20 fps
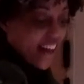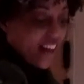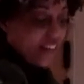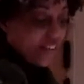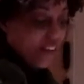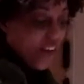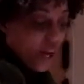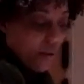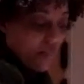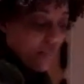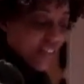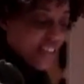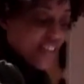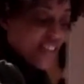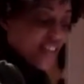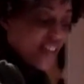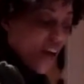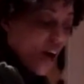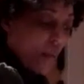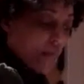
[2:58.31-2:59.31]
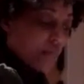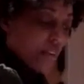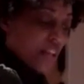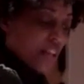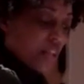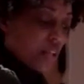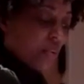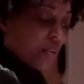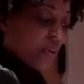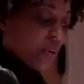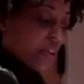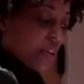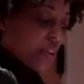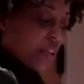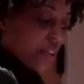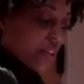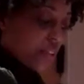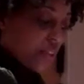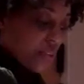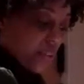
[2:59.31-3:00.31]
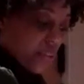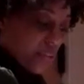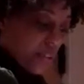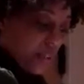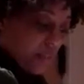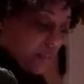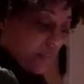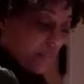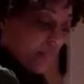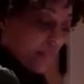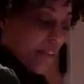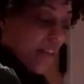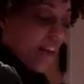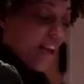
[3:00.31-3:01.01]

climbed to the top like you were a jungle gym.